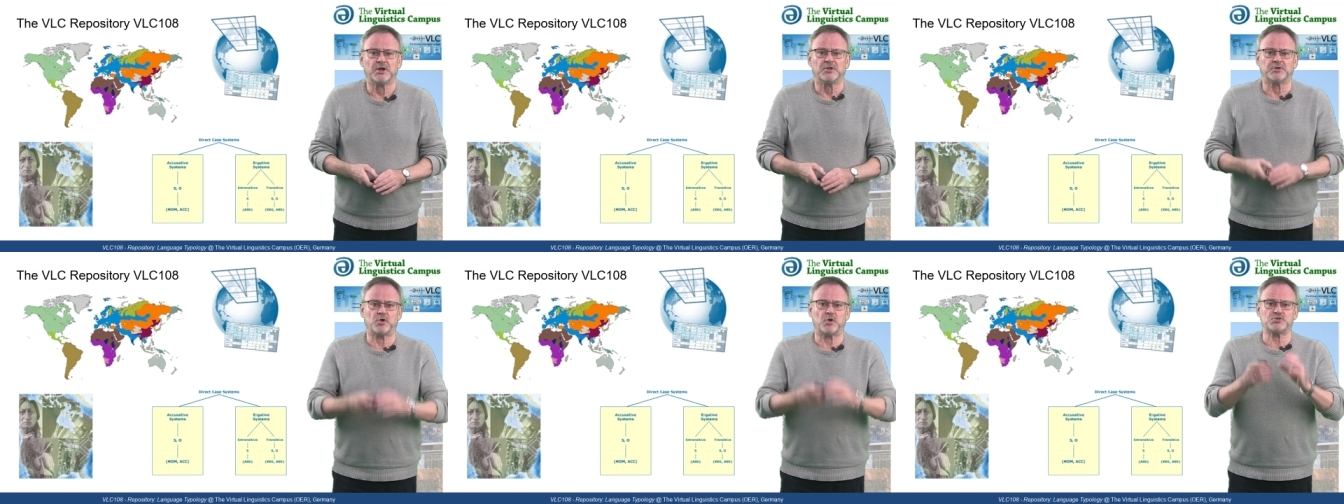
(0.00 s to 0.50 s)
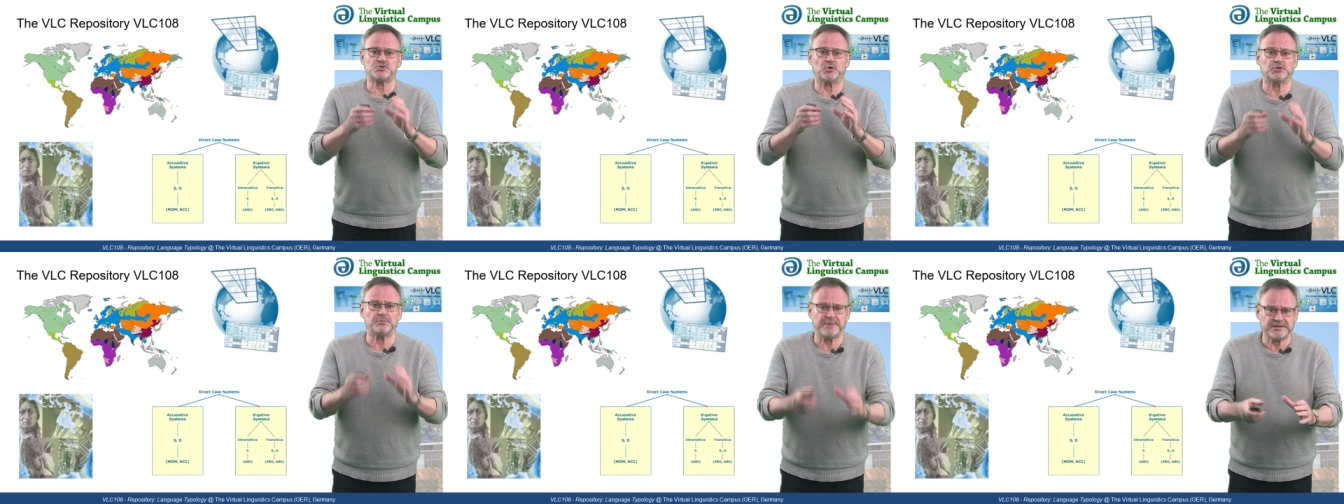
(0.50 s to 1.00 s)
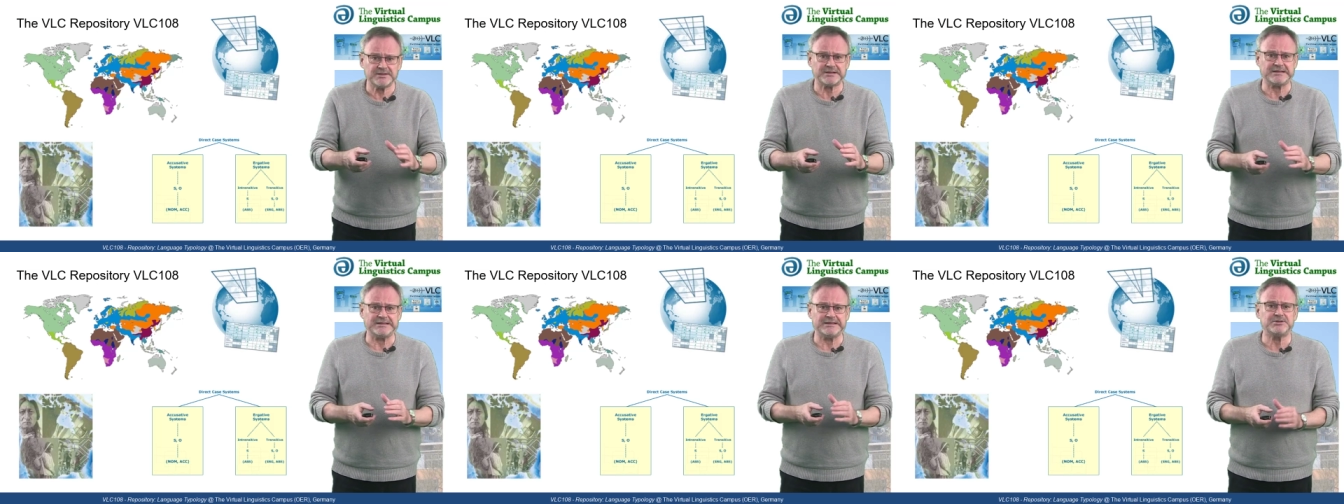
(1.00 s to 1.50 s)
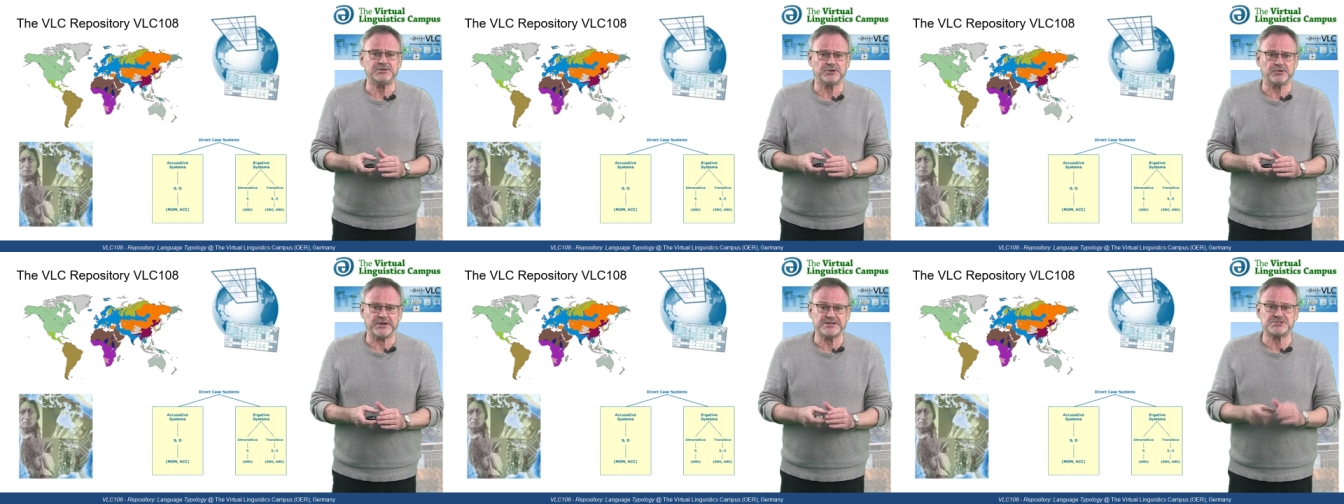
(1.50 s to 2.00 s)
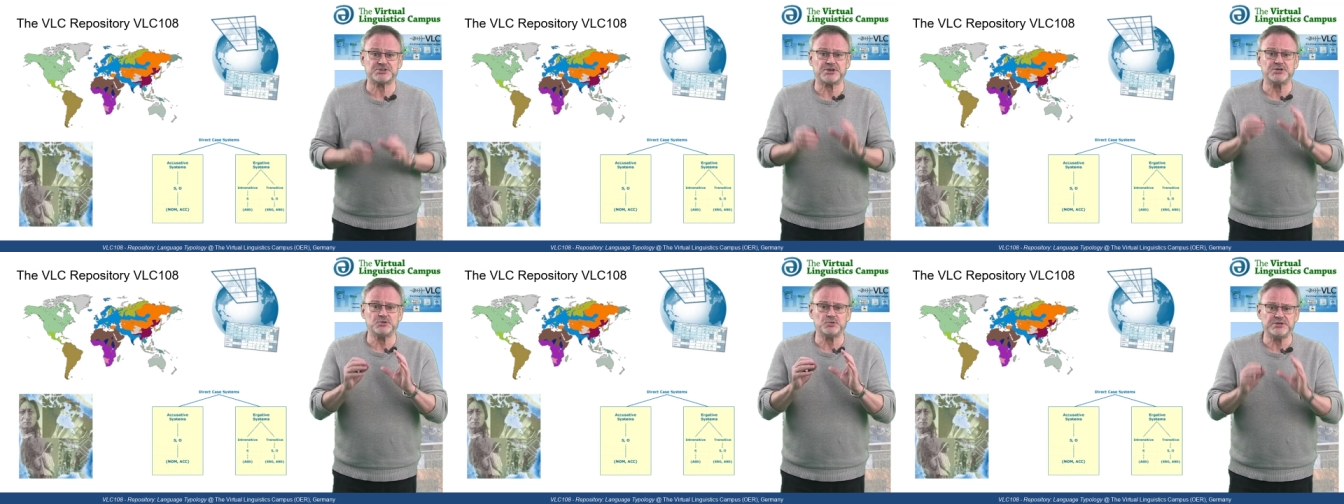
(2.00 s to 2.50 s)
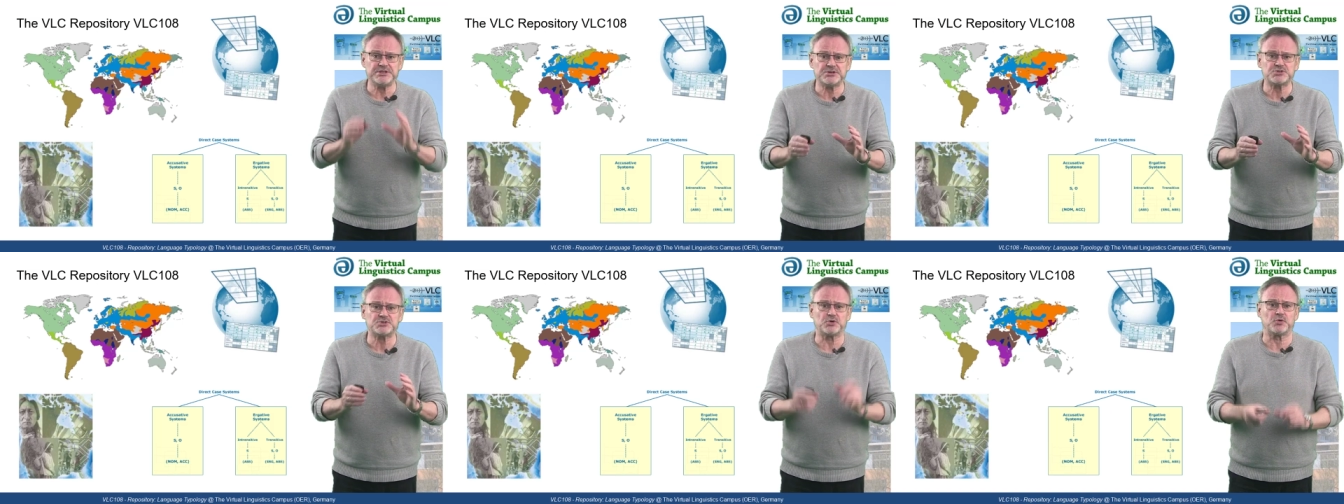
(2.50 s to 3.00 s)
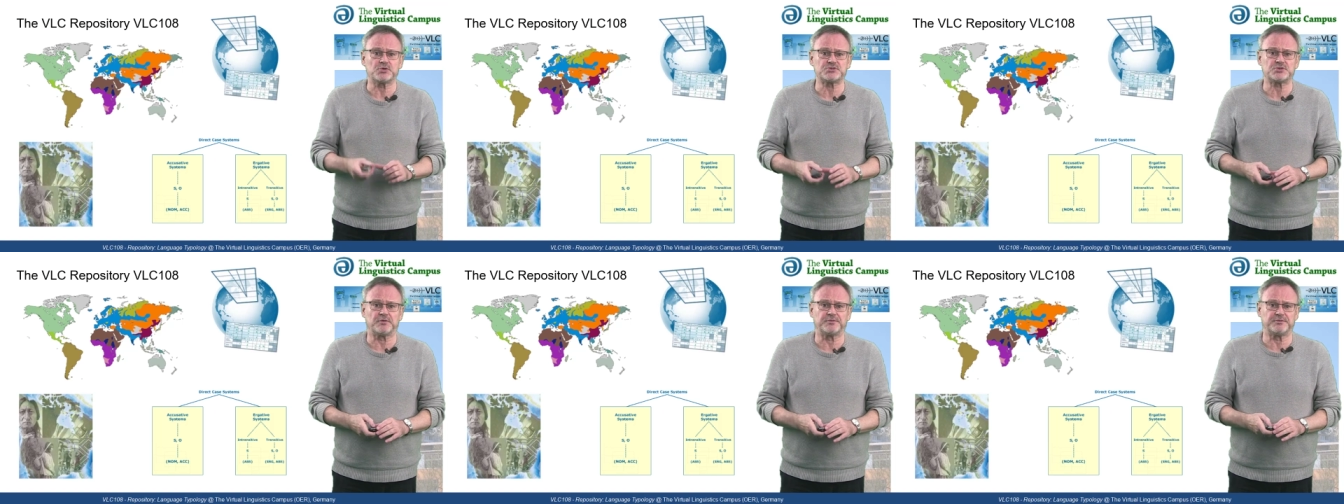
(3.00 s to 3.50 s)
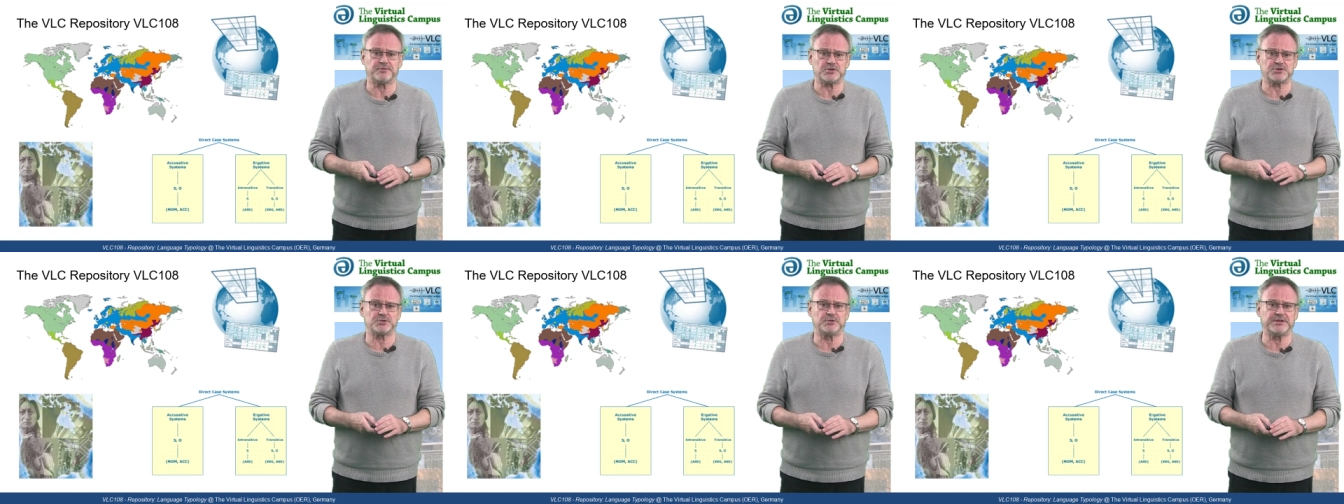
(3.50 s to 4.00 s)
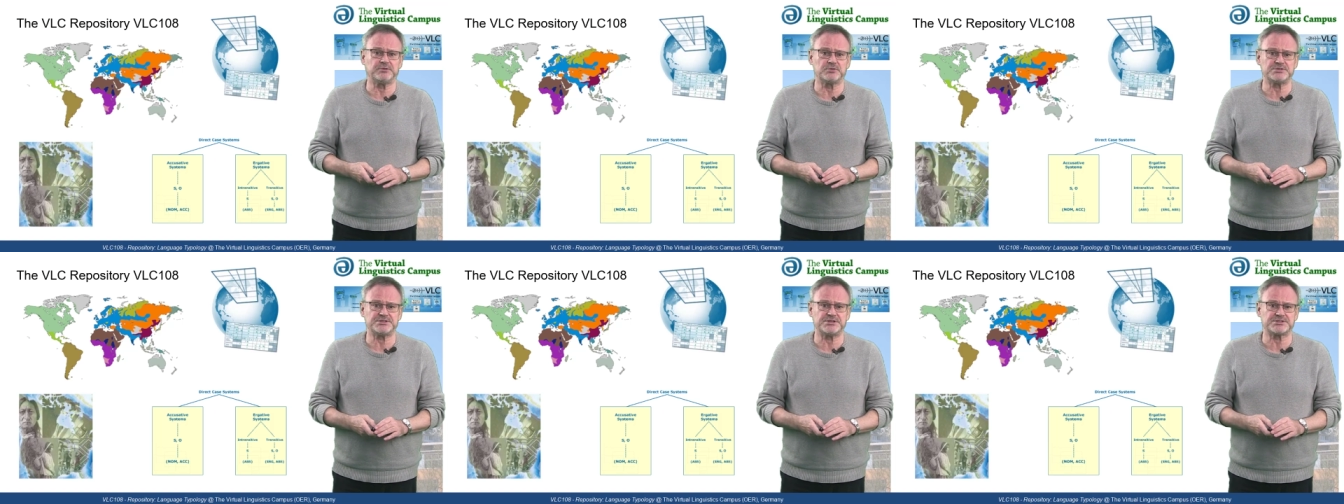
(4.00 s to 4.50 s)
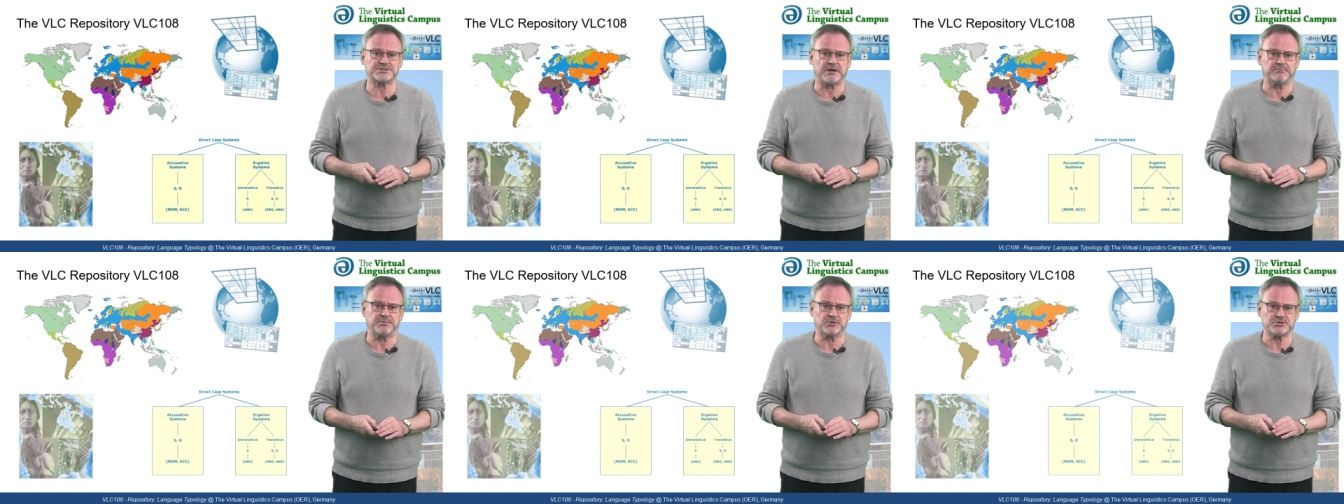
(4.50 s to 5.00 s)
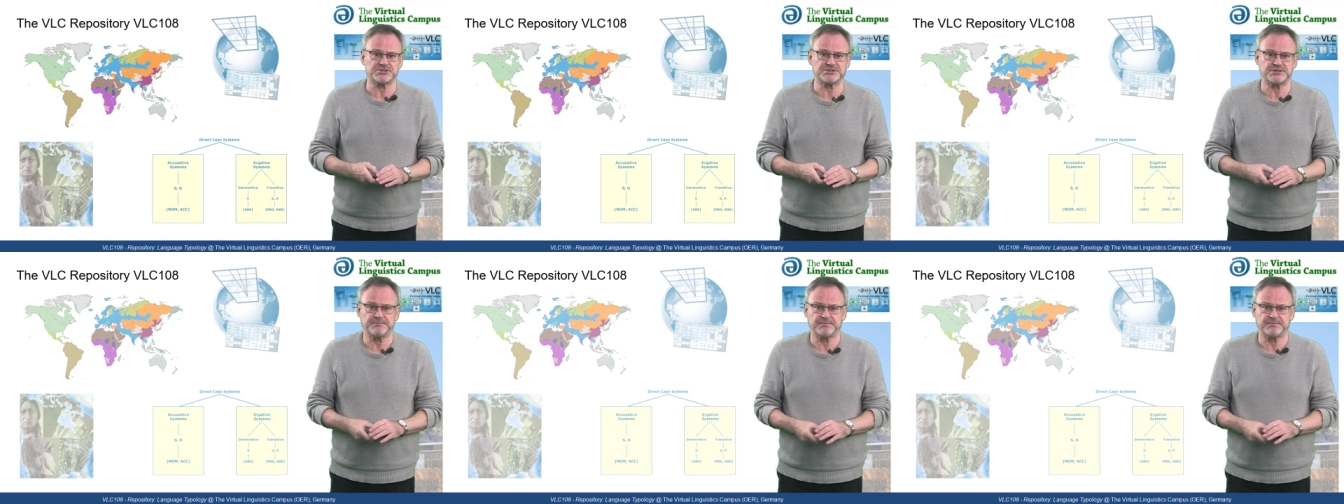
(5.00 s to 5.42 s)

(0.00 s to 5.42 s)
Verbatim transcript: The course automatically integrates a unique source of the Virtual Linguistics Campus,